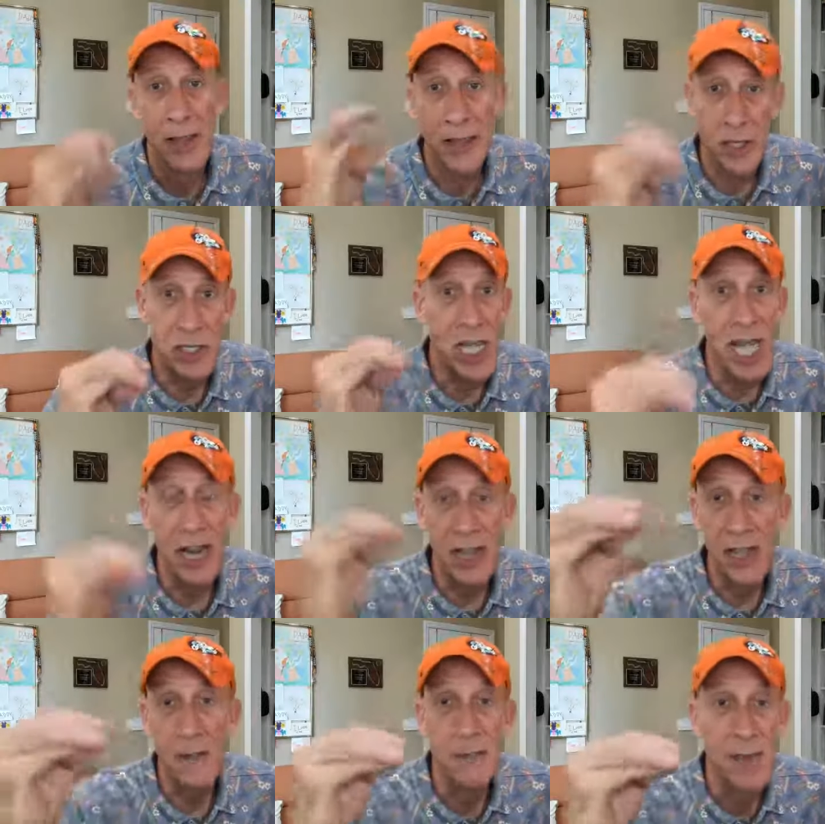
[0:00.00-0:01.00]
There's
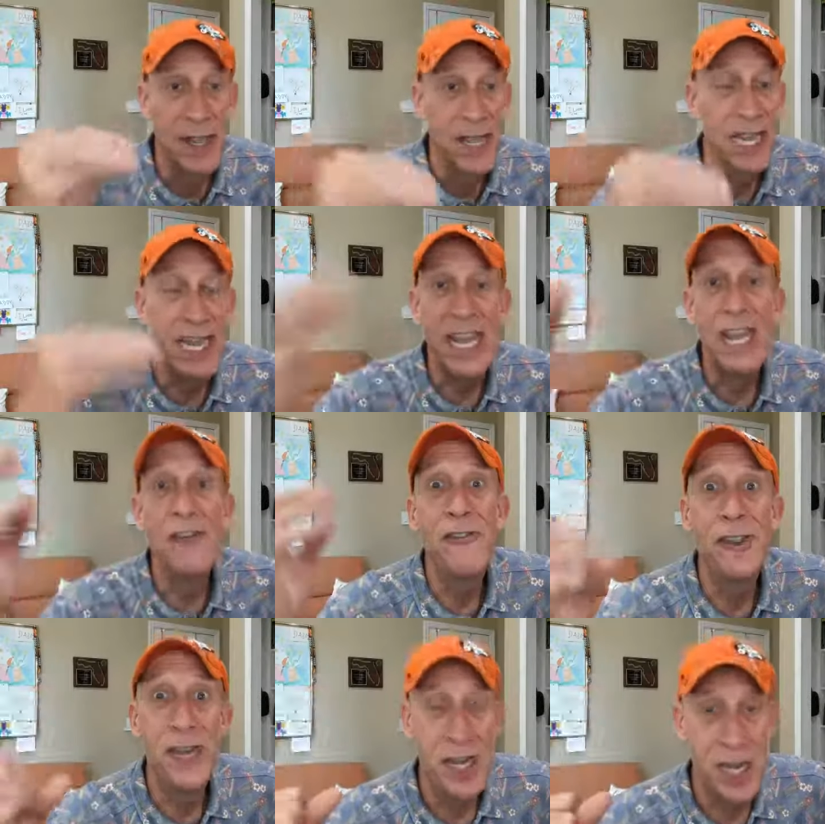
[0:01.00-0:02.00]
not an
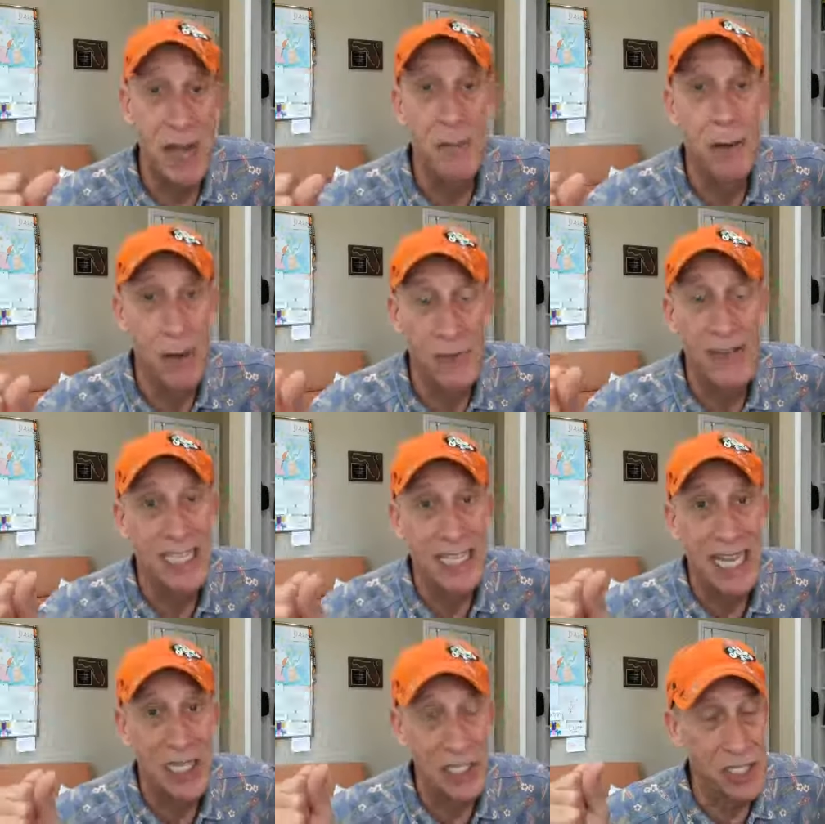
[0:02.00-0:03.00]
infinite number of these
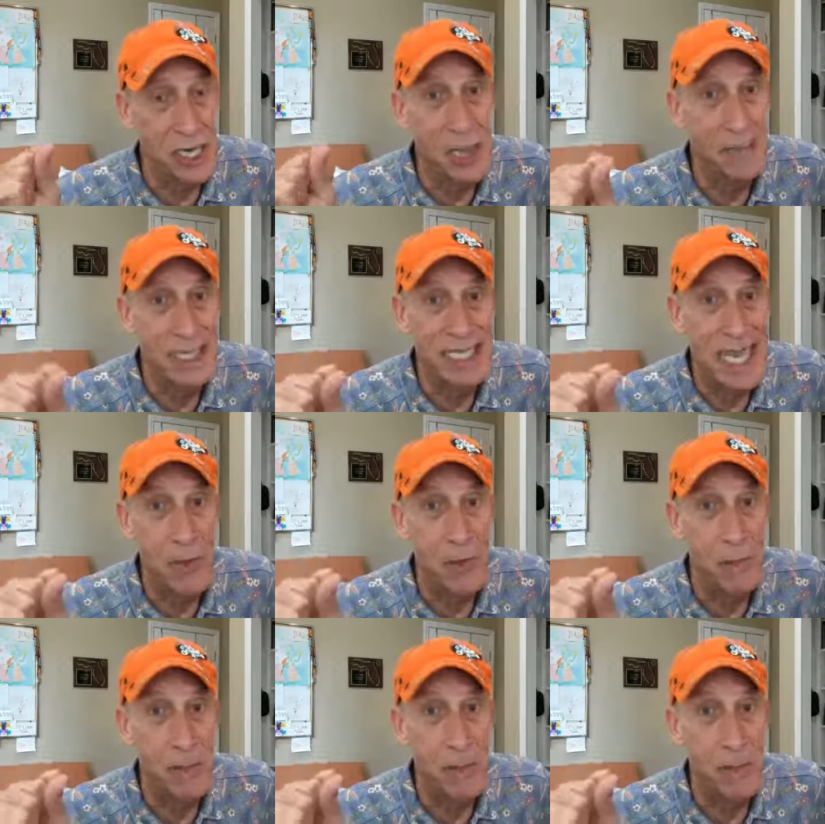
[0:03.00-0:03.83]
lessons coming down the